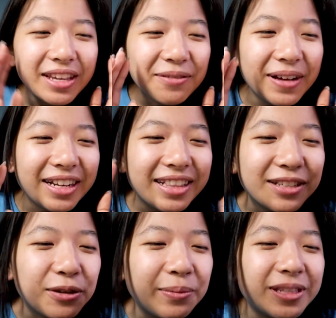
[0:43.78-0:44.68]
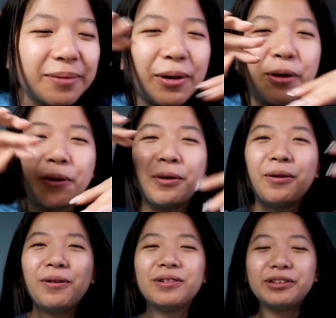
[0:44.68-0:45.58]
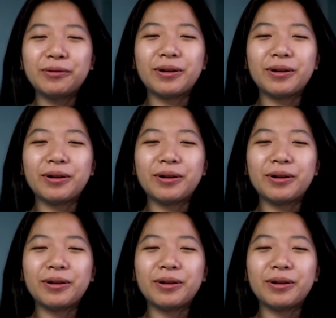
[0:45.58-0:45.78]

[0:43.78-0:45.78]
Think about it, this opens up a whole new